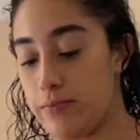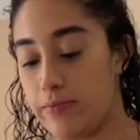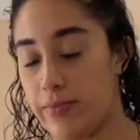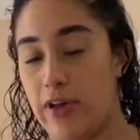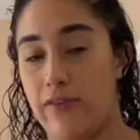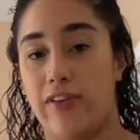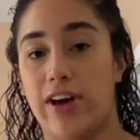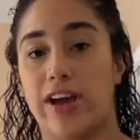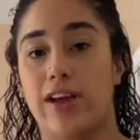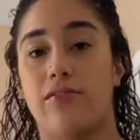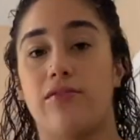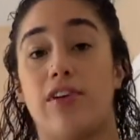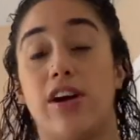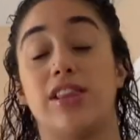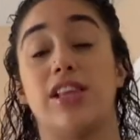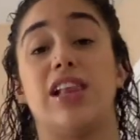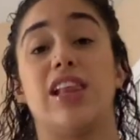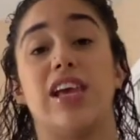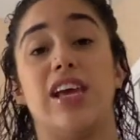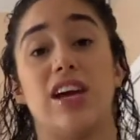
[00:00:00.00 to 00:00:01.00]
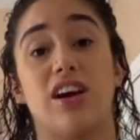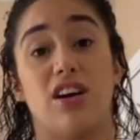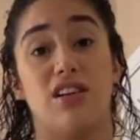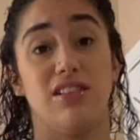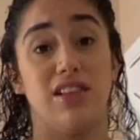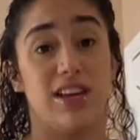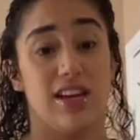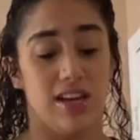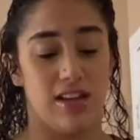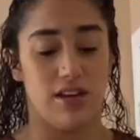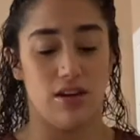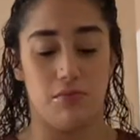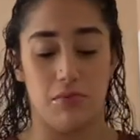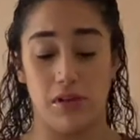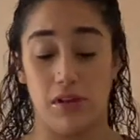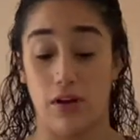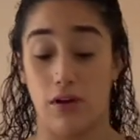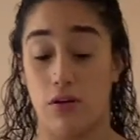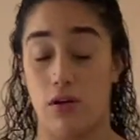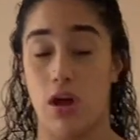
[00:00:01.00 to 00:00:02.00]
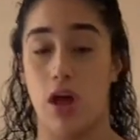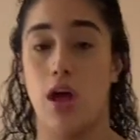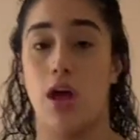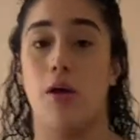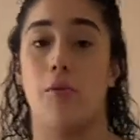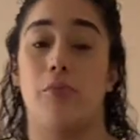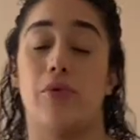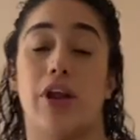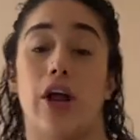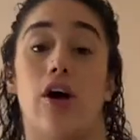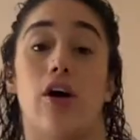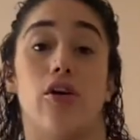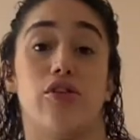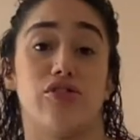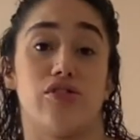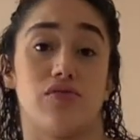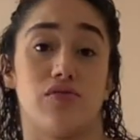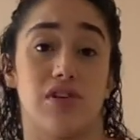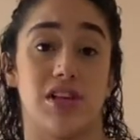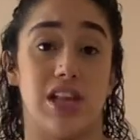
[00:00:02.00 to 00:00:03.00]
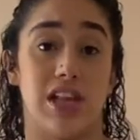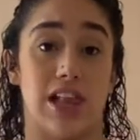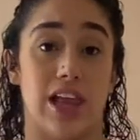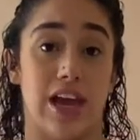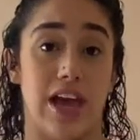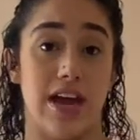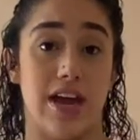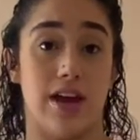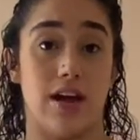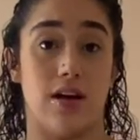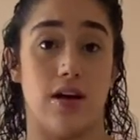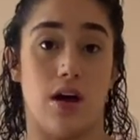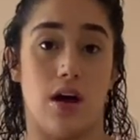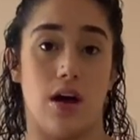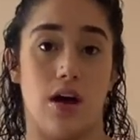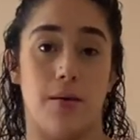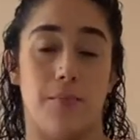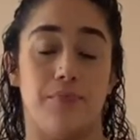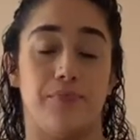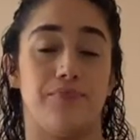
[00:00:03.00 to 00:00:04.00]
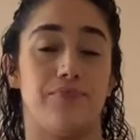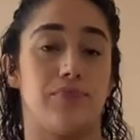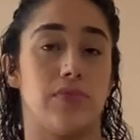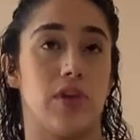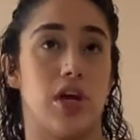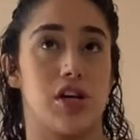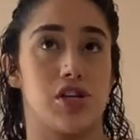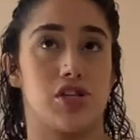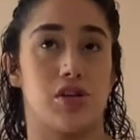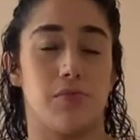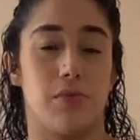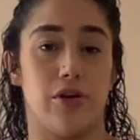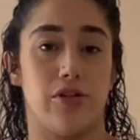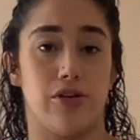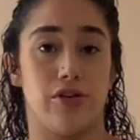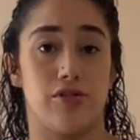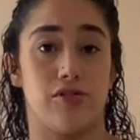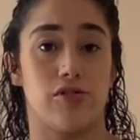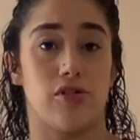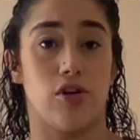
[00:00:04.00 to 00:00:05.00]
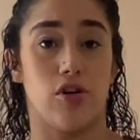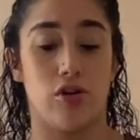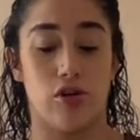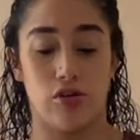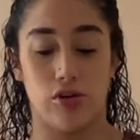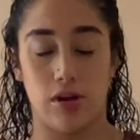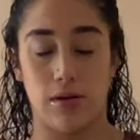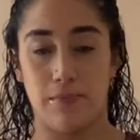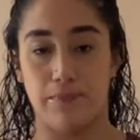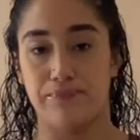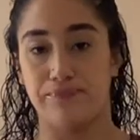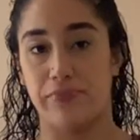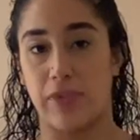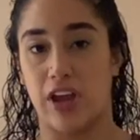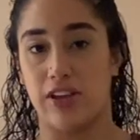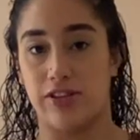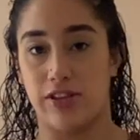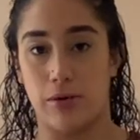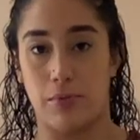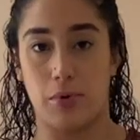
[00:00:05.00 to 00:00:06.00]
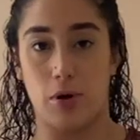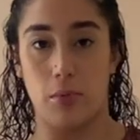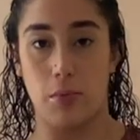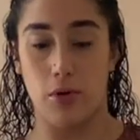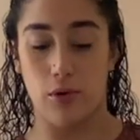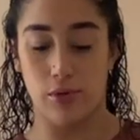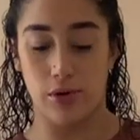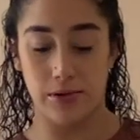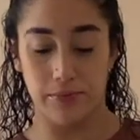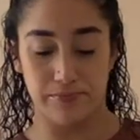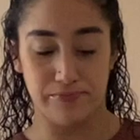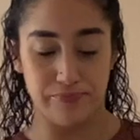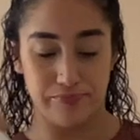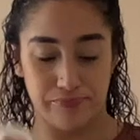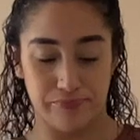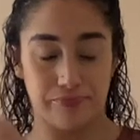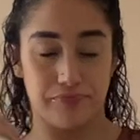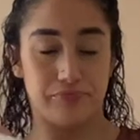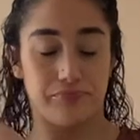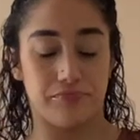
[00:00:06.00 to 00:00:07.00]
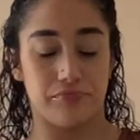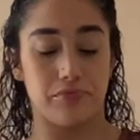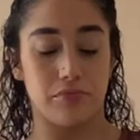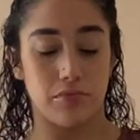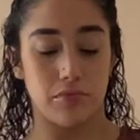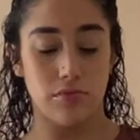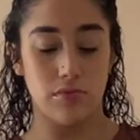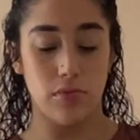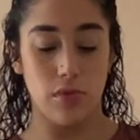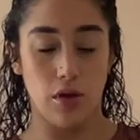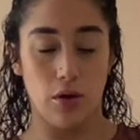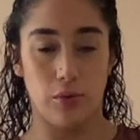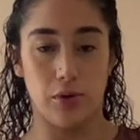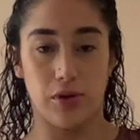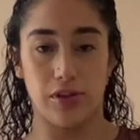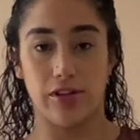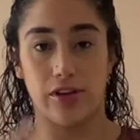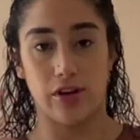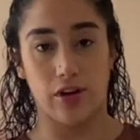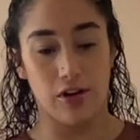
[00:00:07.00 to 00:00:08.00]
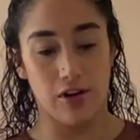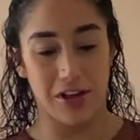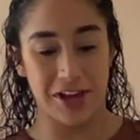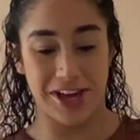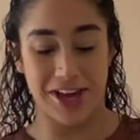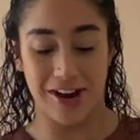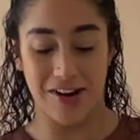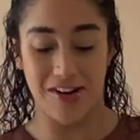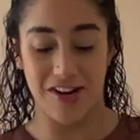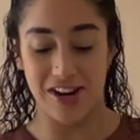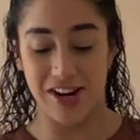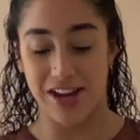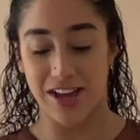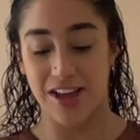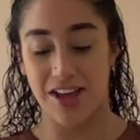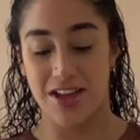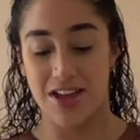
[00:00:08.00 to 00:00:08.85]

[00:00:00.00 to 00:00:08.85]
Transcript: If I can find the link, I'll link it down below. But I also really like Not Your Mother's curl cream. It's the purple one with the curly hair on it.